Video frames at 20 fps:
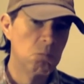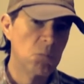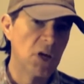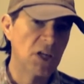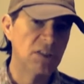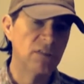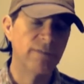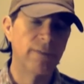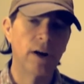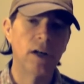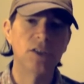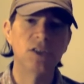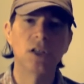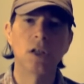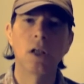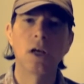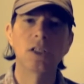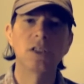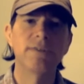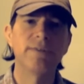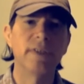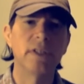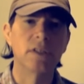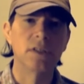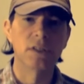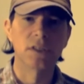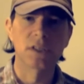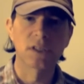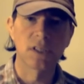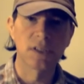as far as the launch
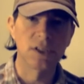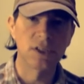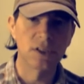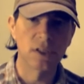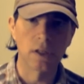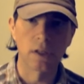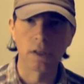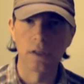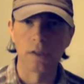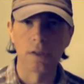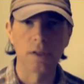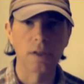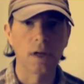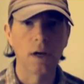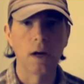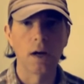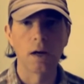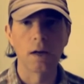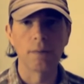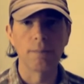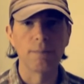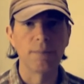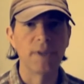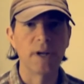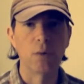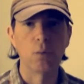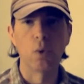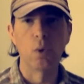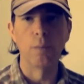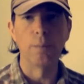vehicle is concerned,
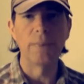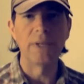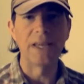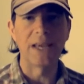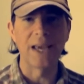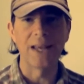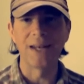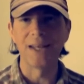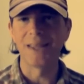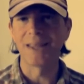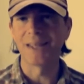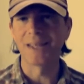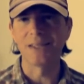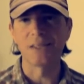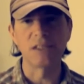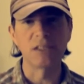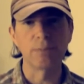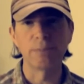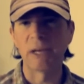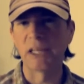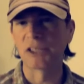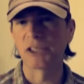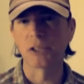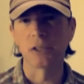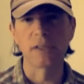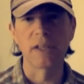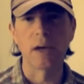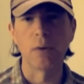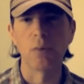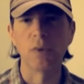there won't be anything special
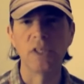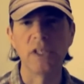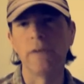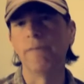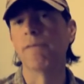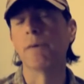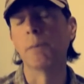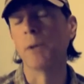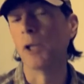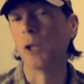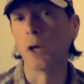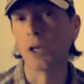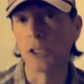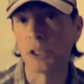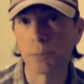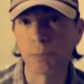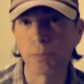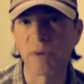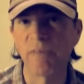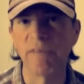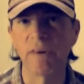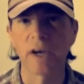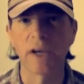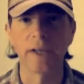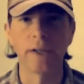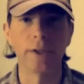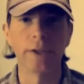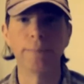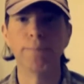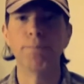that we'll need from a launch
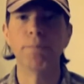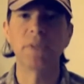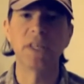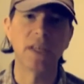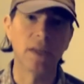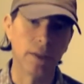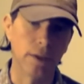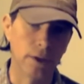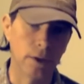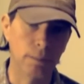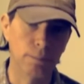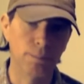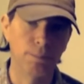provider either.